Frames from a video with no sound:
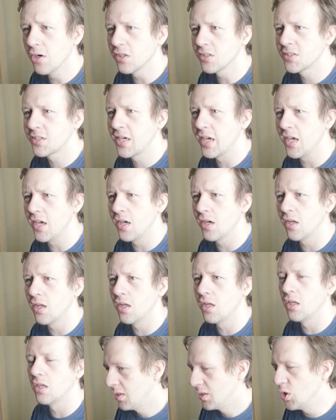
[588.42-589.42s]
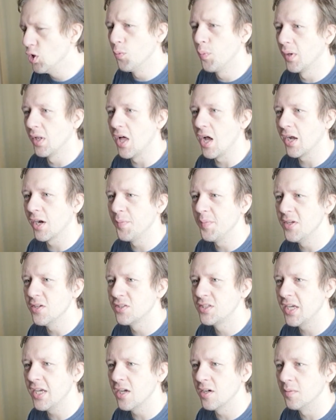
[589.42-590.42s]
Skill. You belong in a
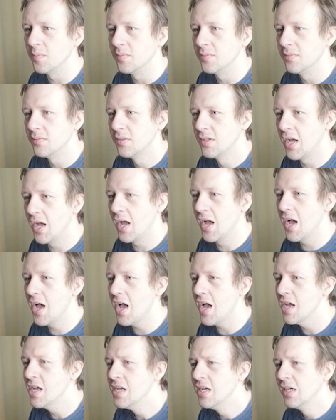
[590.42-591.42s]
museum. Haha.